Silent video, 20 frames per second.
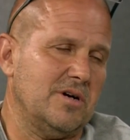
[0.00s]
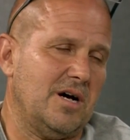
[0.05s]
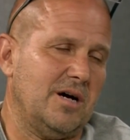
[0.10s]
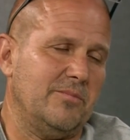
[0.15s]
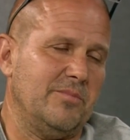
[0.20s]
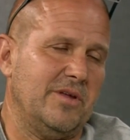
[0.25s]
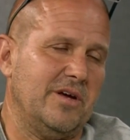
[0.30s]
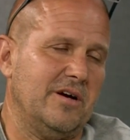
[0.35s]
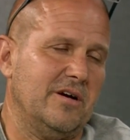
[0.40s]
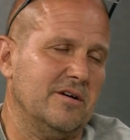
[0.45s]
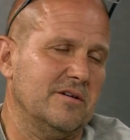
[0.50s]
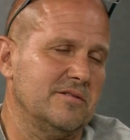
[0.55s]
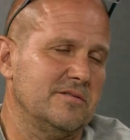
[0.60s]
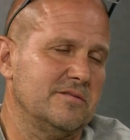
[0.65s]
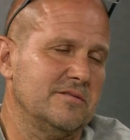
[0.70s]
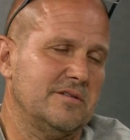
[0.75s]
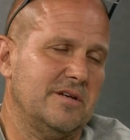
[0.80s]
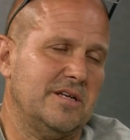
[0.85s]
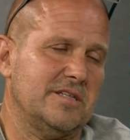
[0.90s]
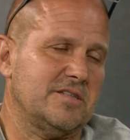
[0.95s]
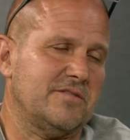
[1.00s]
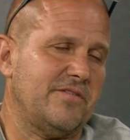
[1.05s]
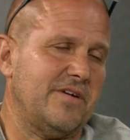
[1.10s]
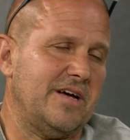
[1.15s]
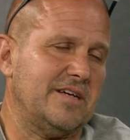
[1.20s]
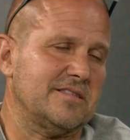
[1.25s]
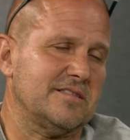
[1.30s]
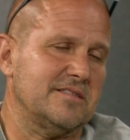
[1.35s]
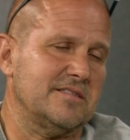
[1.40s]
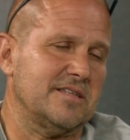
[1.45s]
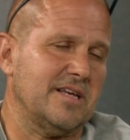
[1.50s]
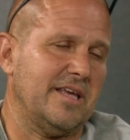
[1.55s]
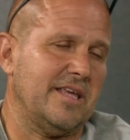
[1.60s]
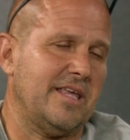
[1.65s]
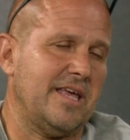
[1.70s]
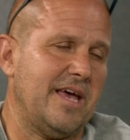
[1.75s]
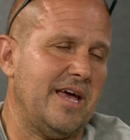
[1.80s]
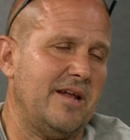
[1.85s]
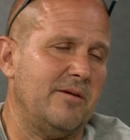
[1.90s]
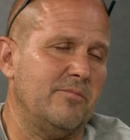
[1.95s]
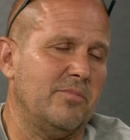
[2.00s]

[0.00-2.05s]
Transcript: I'm there as fast as I can.